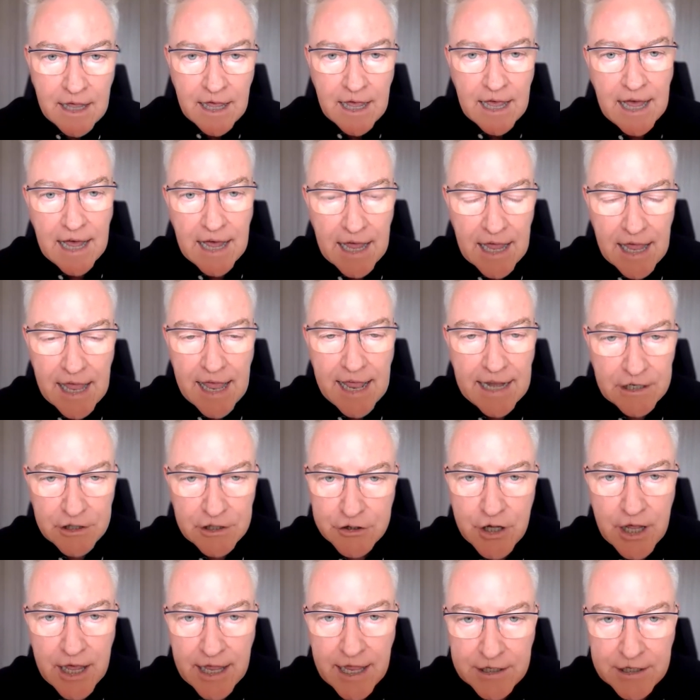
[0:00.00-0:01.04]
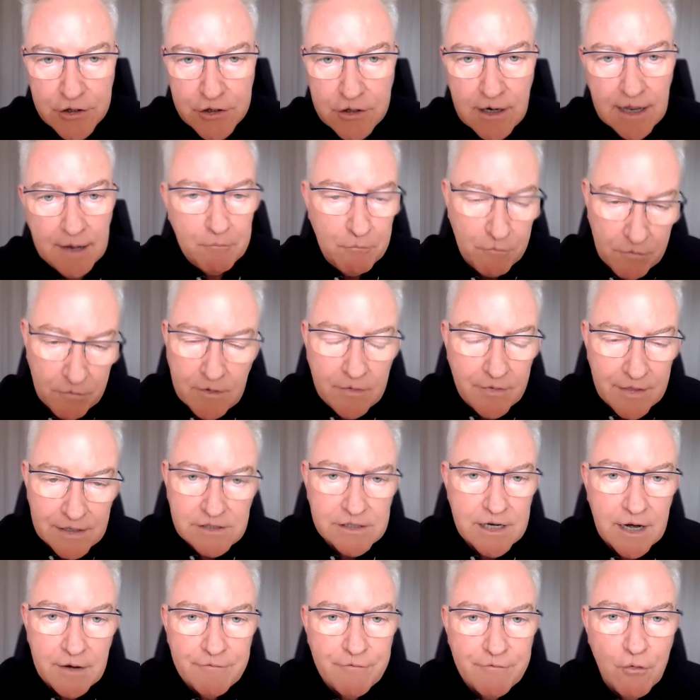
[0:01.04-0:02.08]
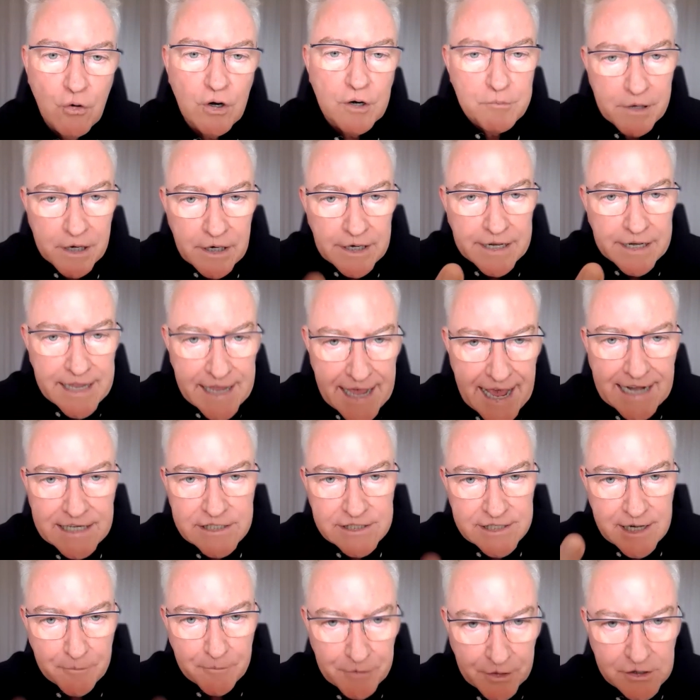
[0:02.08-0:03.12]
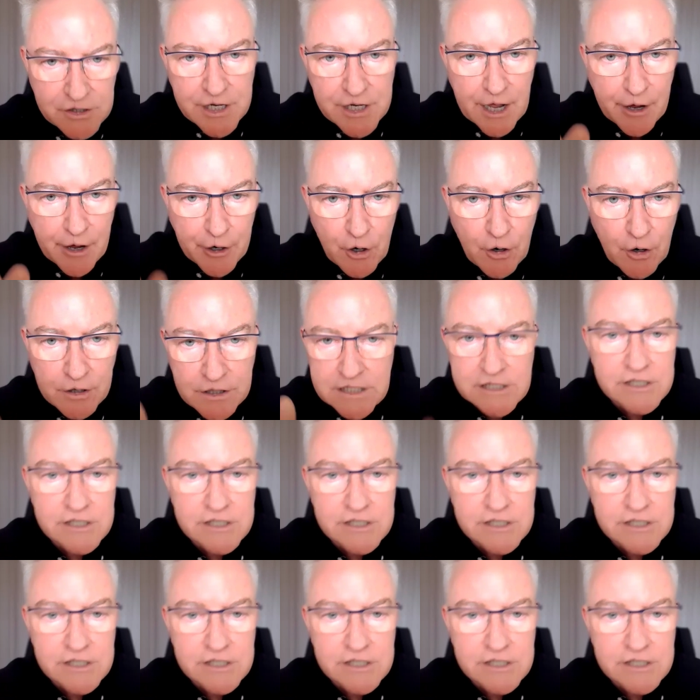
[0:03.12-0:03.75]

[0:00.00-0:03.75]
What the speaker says: and there's an affordability catch-up that's going on,